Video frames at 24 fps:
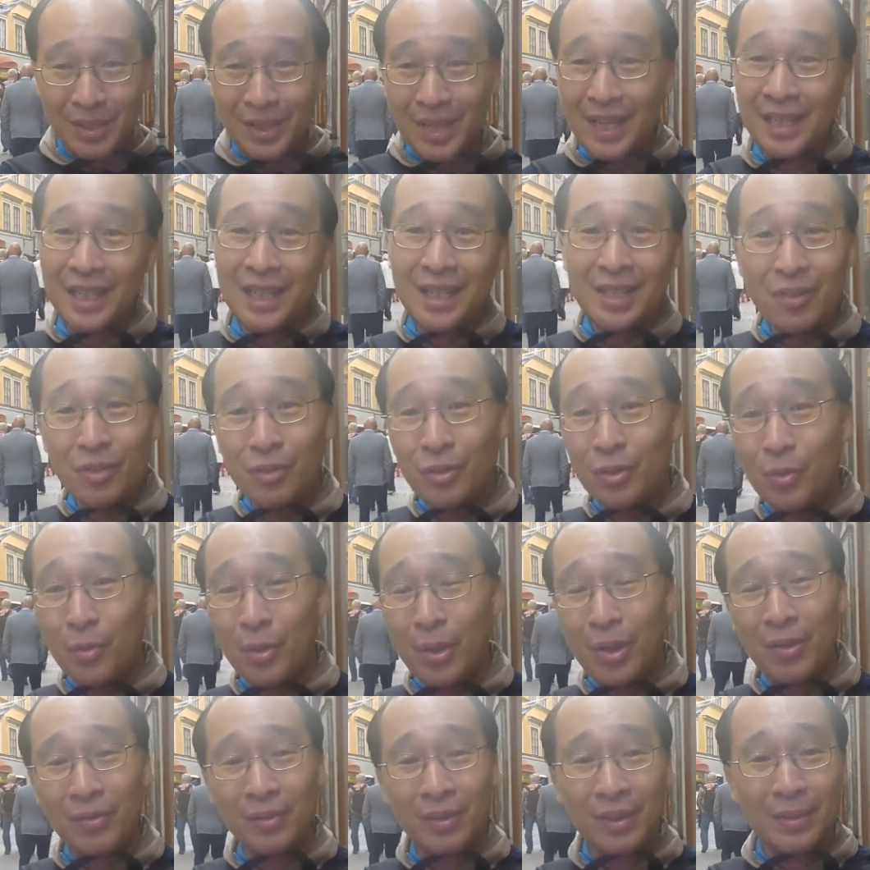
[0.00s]
And this is also one
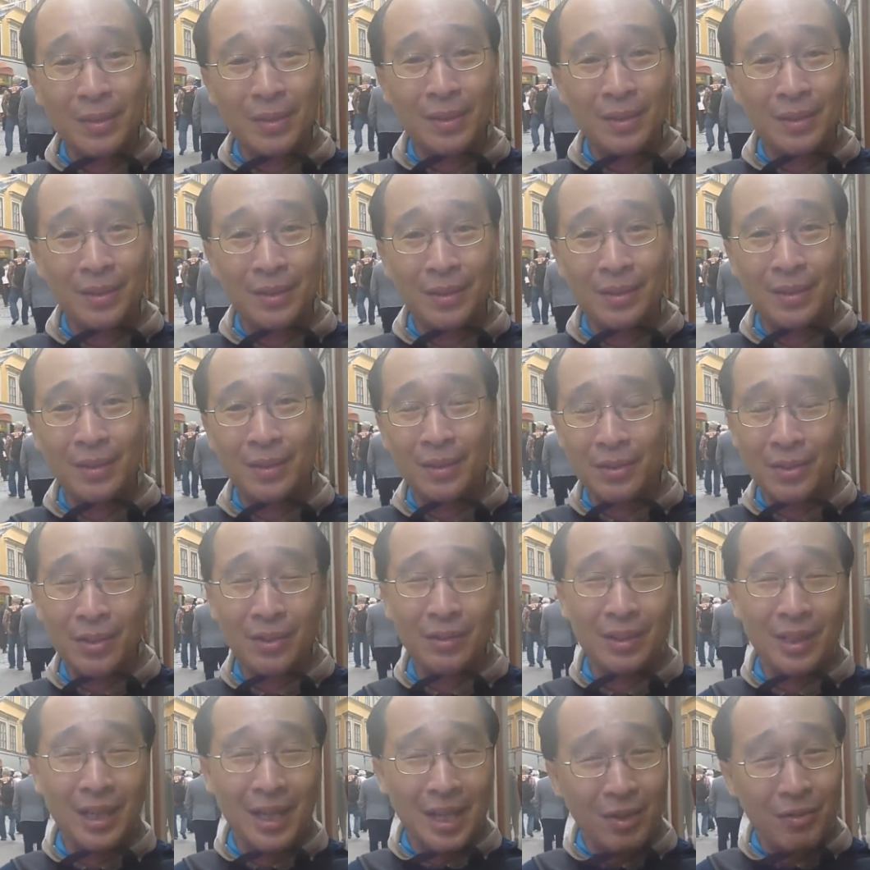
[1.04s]
of the
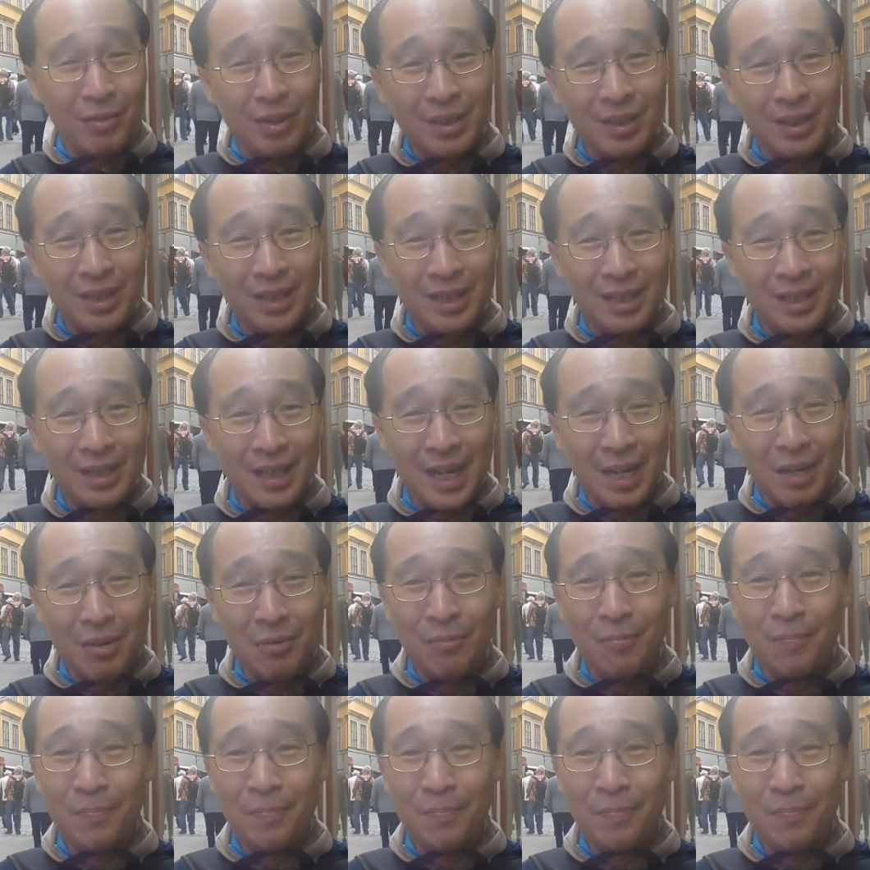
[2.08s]
crowded areas in town.